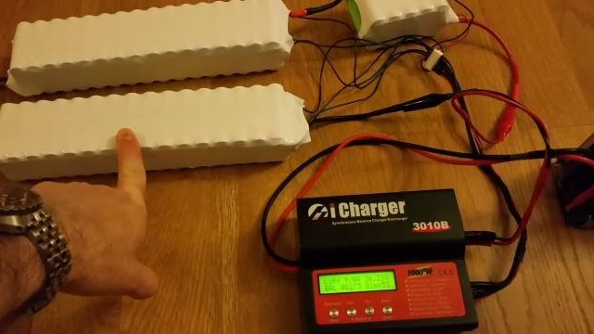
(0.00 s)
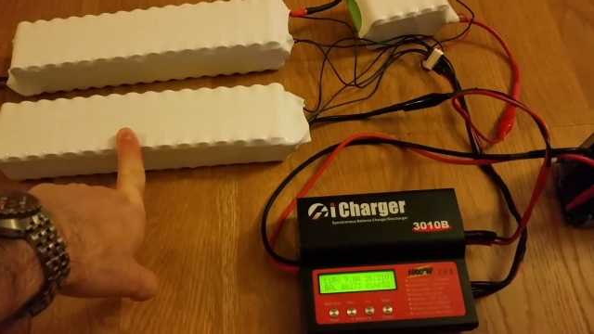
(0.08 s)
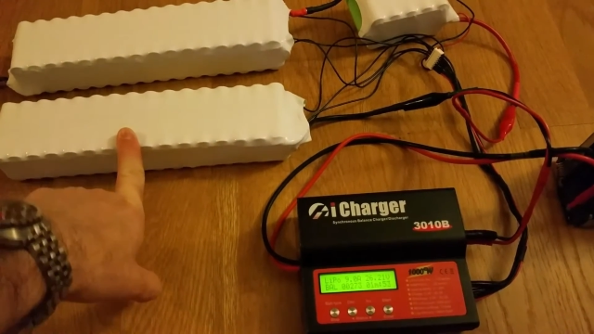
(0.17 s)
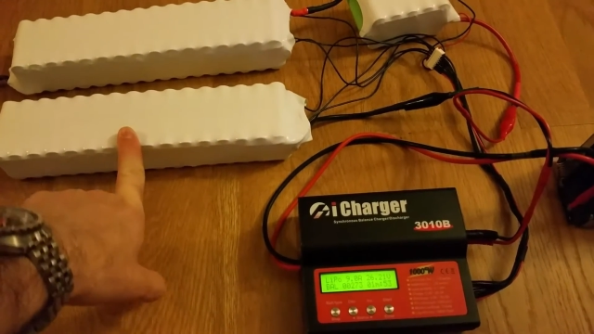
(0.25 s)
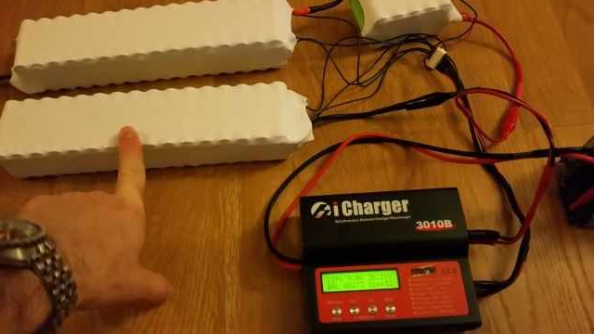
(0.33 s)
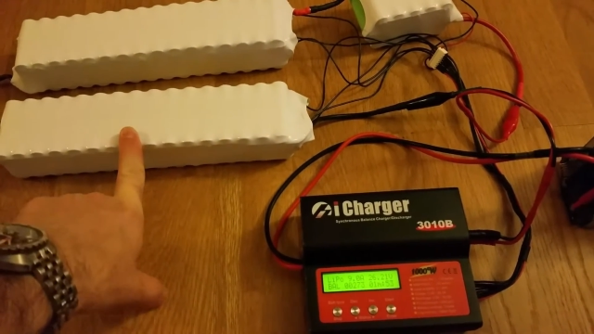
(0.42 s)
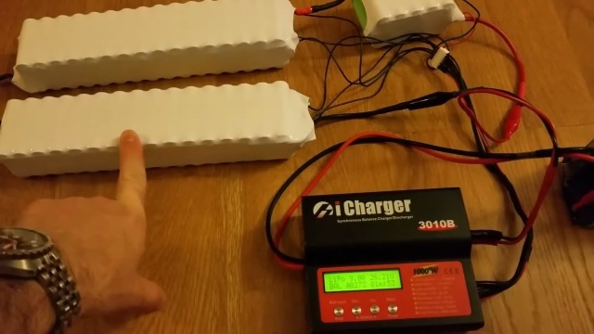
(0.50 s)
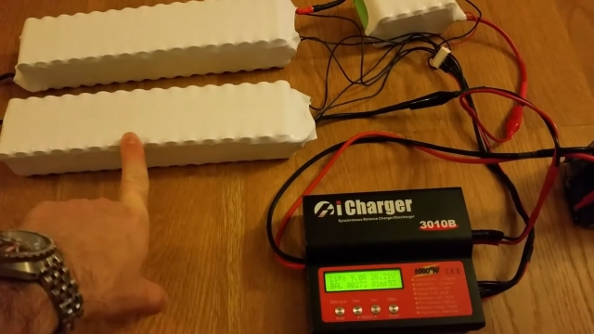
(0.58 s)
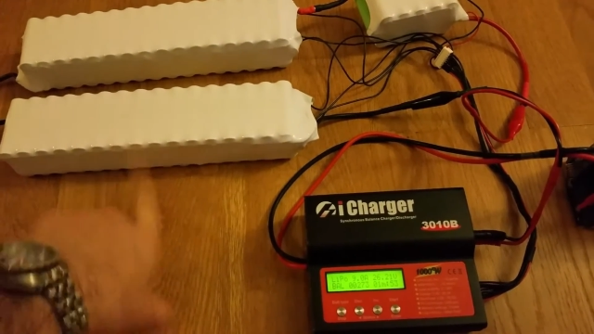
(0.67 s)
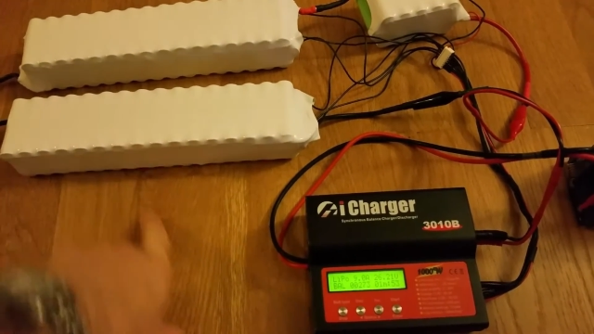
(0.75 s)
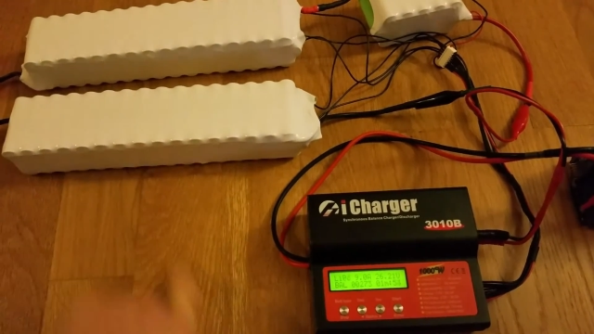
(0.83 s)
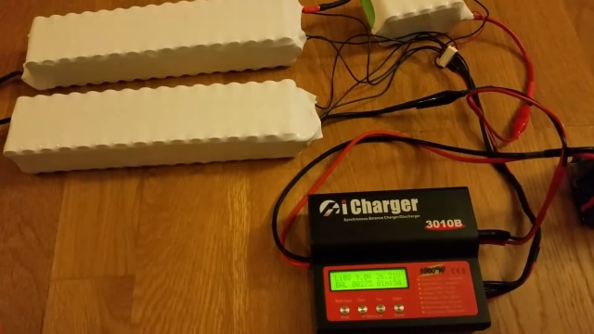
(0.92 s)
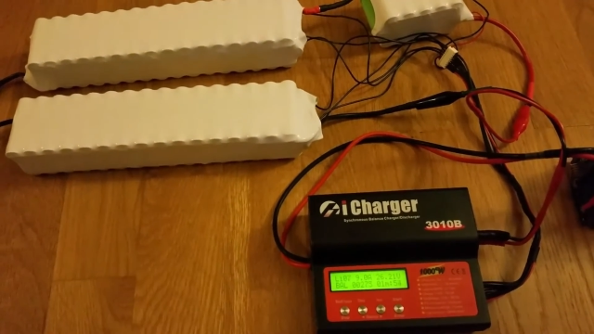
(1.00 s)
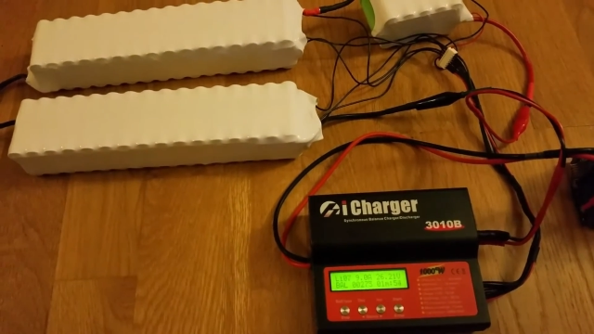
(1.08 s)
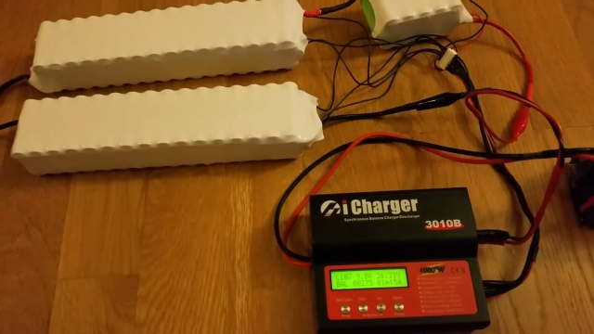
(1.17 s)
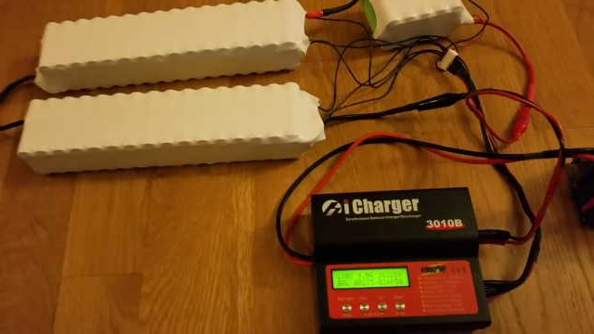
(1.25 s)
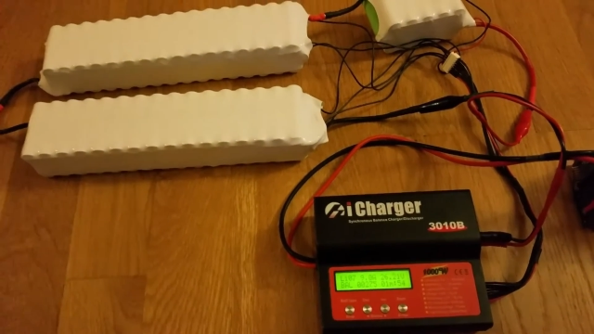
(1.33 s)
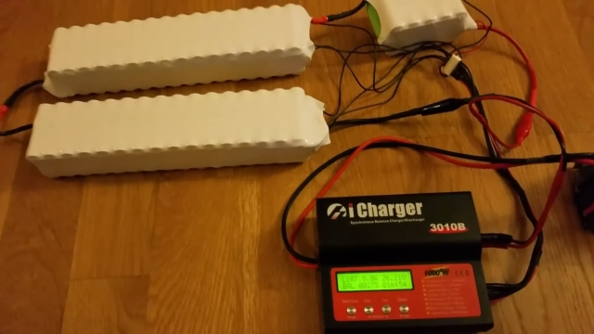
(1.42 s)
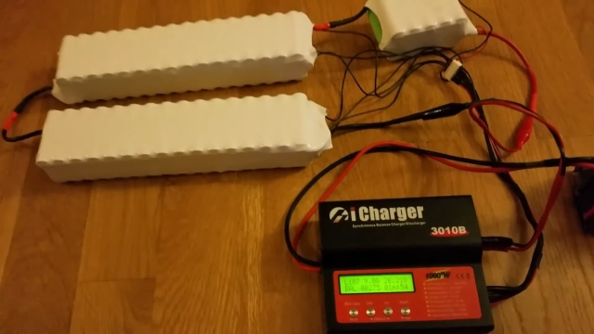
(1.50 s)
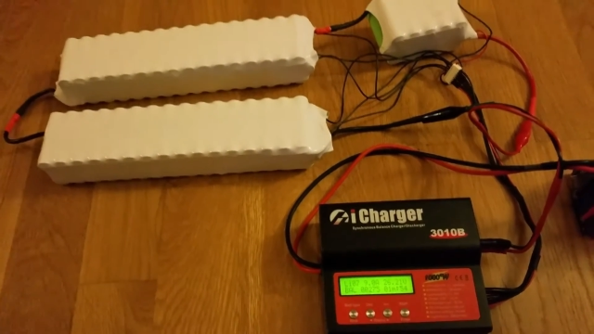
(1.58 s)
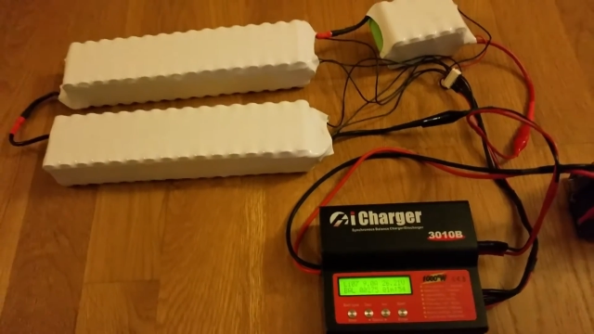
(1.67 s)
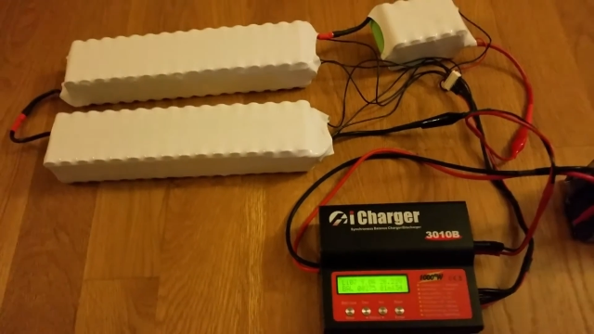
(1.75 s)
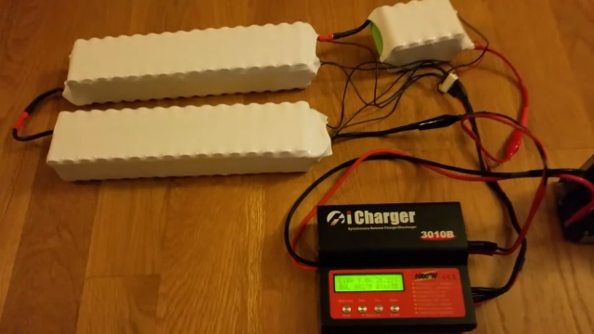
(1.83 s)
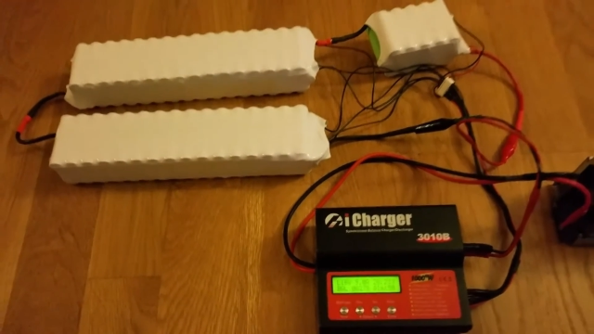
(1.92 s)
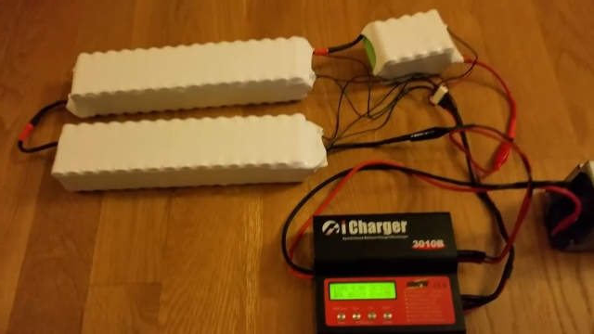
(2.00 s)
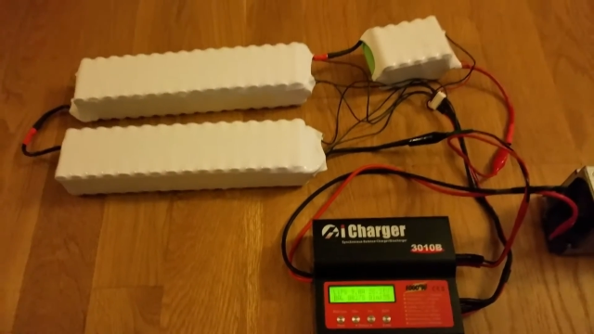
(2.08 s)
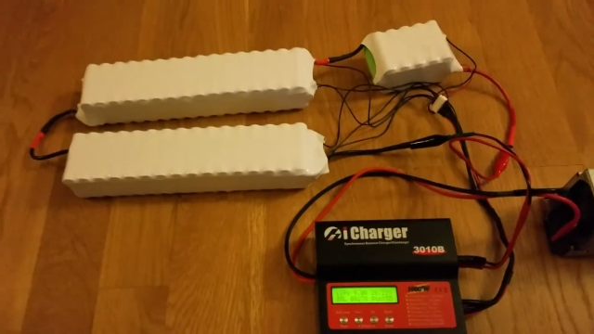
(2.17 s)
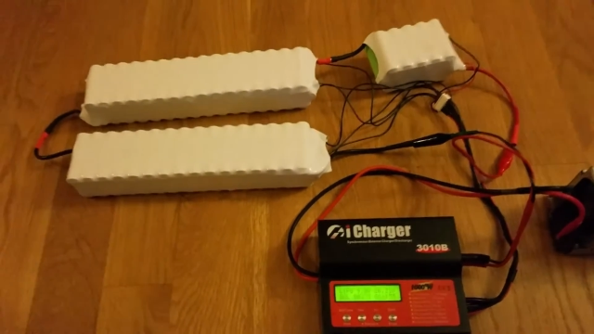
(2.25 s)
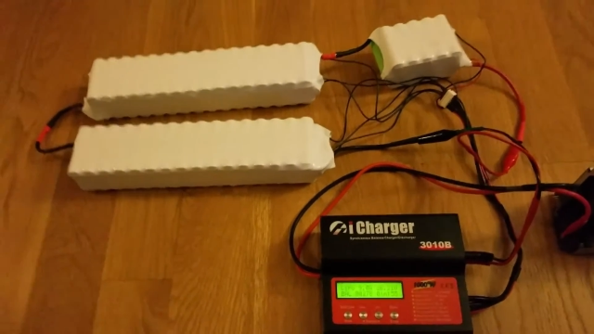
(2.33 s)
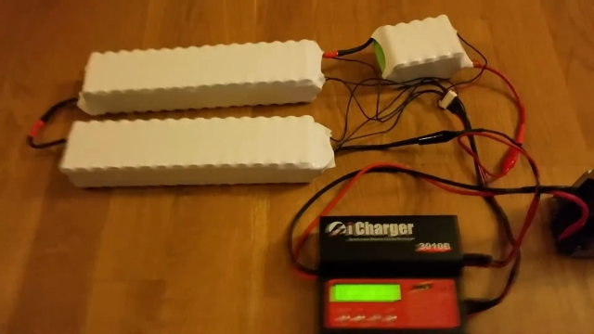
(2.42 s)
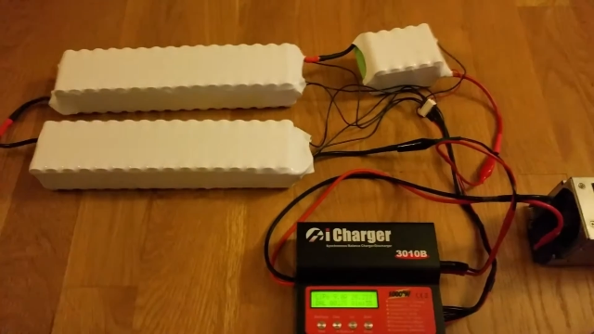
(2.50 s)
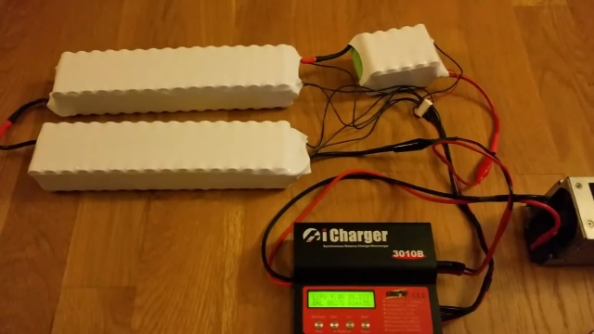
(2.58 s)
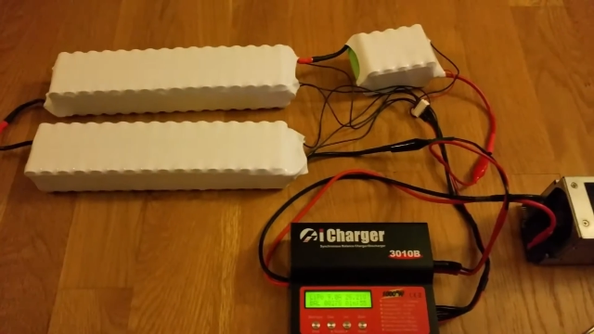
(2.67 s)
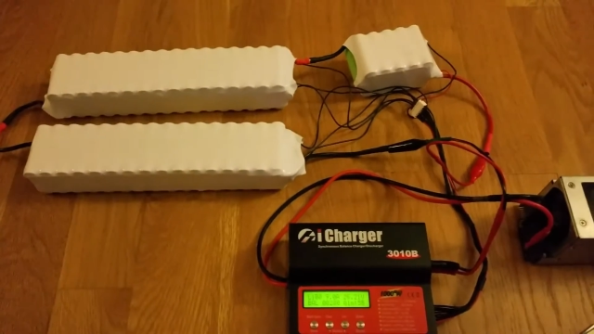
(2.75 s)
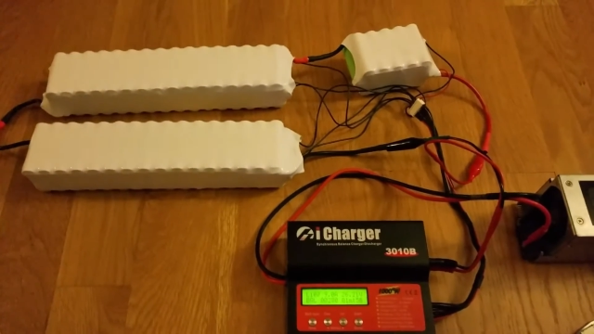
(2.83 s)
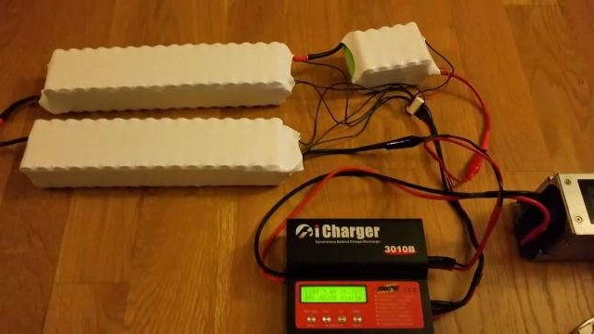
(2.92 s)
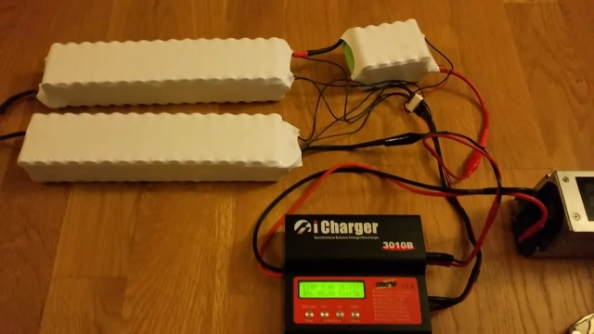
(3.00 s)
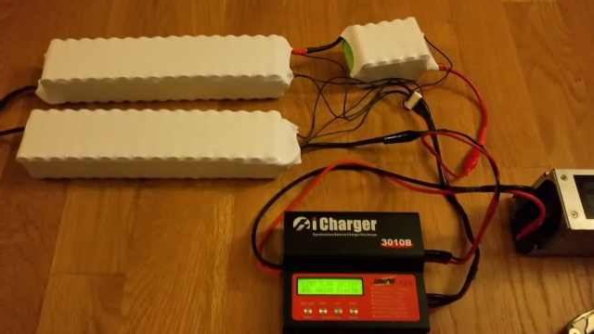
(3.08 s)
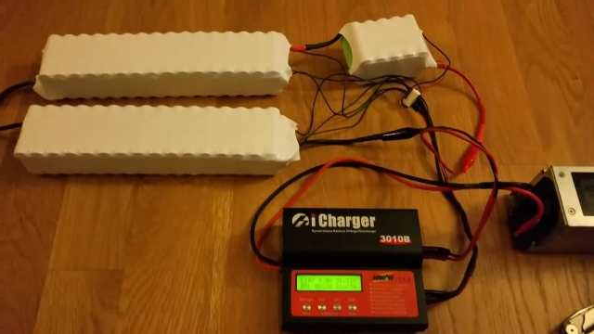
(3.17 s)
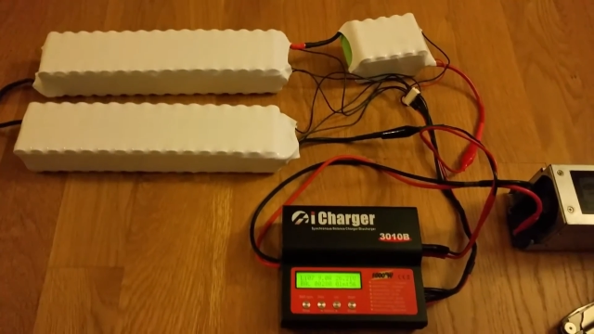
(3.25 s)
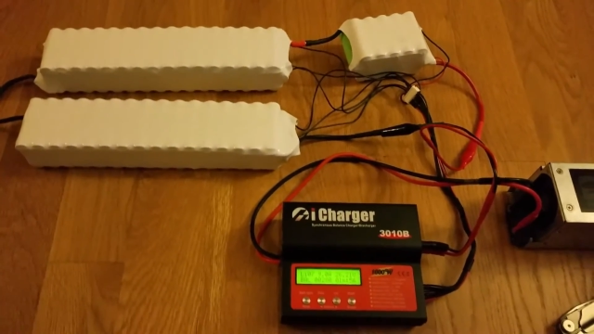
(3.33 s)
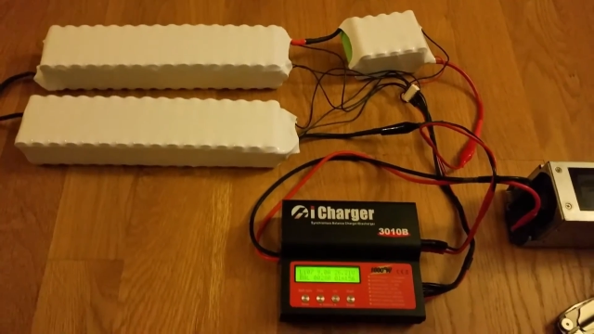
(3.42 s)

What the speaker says: (no speaker visible)